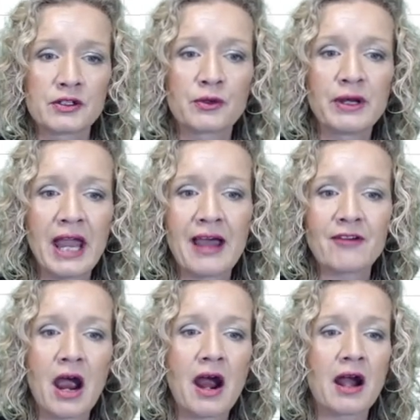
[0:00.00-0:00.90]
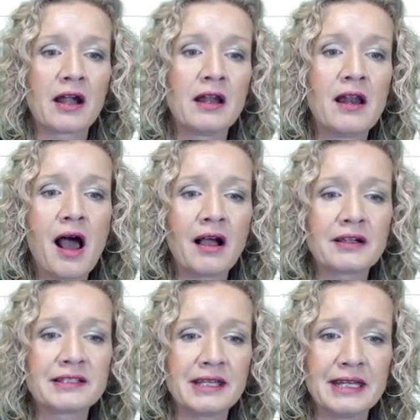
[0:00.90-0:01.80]
So we have our
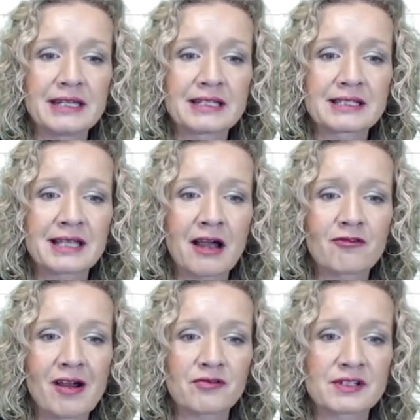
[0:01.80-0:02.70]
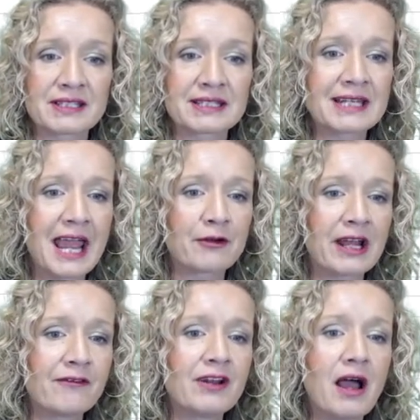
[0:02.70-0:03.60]
locked in cell references now,
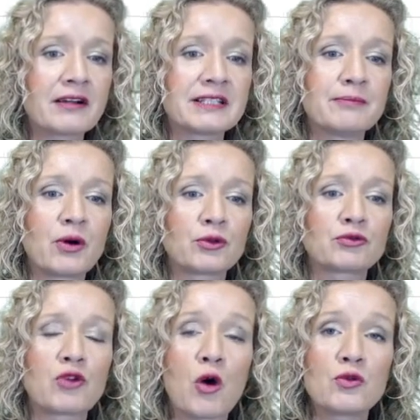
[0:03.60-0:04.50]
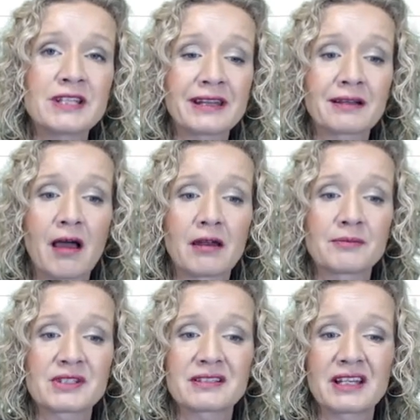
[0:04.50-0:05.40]
and I've locked in both the rows and the
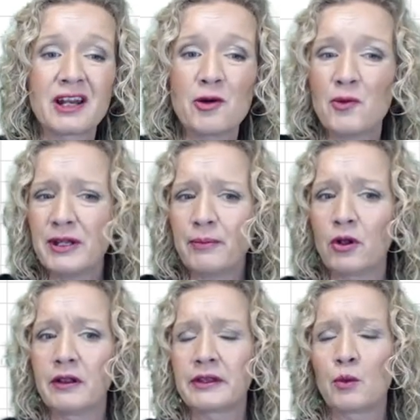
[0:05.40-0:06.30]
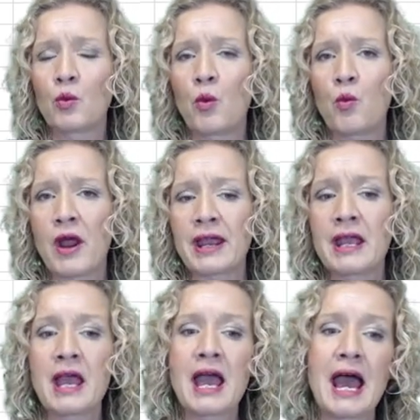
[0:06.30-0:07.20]
columns because I know I'm only pulling them one
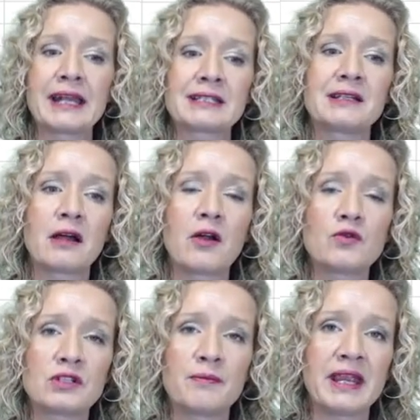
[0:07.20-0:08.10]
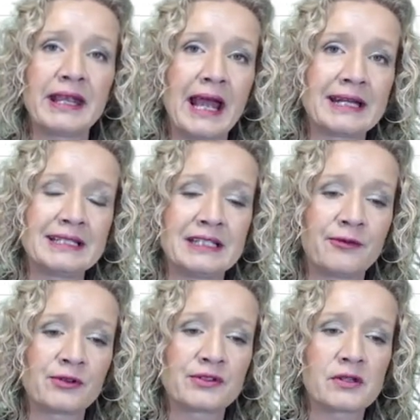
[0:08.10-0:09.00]
way and it's not going to make any
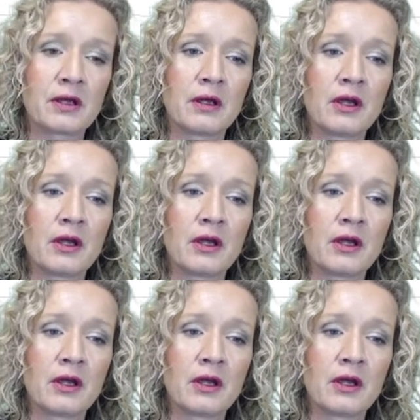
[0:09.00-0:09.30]
difference.